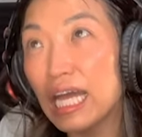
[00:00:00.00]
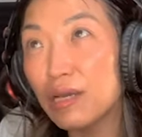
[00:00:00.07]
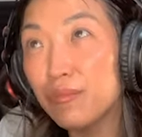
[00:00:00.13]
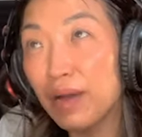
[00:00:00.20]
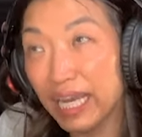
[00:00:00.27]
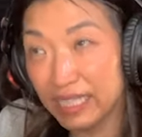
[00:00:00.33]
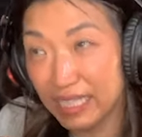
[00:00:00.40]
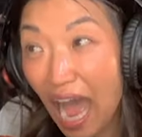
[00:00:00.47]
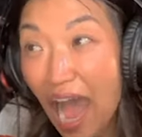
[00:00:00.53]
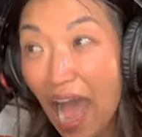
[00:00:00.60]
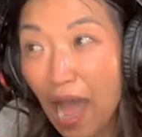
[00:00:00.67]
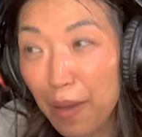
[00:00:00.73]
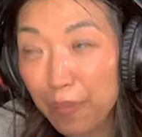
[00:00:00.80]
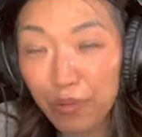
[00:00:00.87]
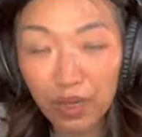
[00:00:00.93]
My
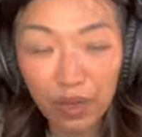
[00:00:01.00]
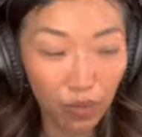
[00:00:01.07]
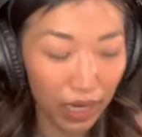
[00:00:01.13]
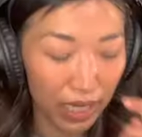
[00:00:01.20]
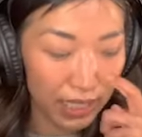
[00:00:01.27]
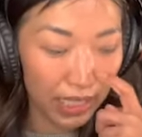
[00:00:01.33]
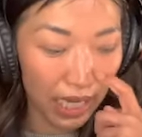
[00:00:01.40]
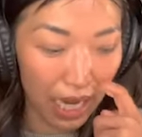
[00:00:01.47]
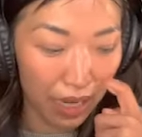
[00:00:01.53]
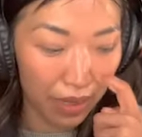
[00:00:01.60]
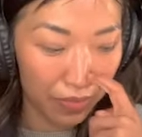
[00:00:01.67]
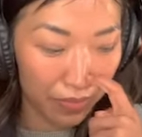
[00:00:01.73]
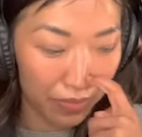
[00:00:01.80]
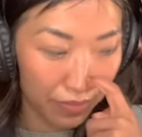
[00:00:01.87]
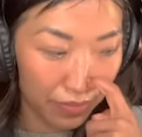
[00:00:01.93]
top was
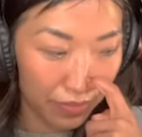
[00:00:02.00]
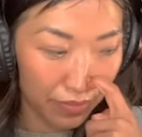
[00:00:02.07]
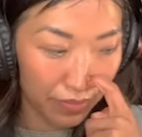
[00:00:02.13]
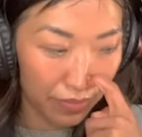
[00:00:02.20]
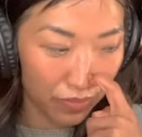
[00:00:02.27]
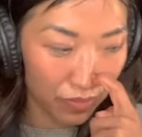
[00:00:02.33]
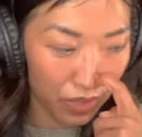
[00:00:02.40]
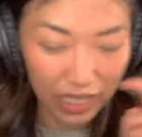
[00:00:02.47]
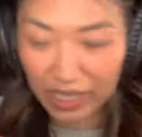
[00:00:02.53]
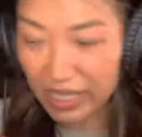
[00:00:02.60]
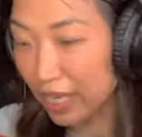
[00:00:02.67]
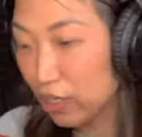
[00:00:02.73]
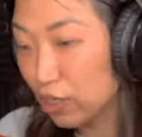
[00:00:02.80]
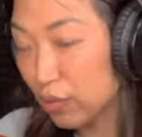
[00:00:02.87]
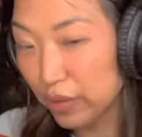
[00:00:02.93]
this
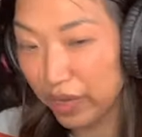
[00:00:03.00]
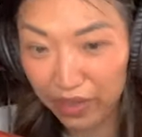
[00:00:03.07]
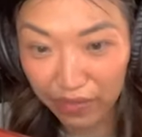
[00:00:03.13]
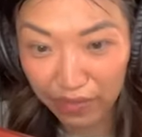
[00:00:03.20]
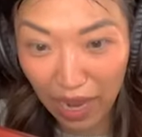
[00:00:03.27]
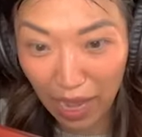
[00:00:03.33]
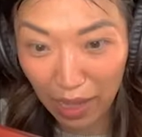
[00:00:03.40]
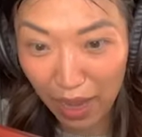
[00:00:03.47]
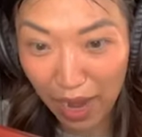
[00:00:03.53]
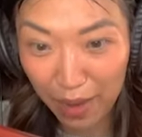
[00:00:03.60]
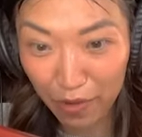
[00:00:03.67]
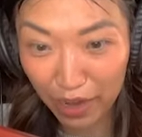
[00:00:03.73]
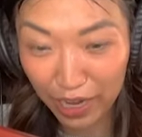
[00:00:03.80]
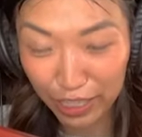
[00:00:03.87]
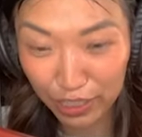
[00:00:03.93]
like creative
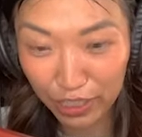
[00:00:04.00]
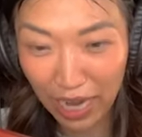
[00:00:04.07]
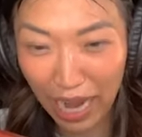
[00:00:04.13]
collaboration.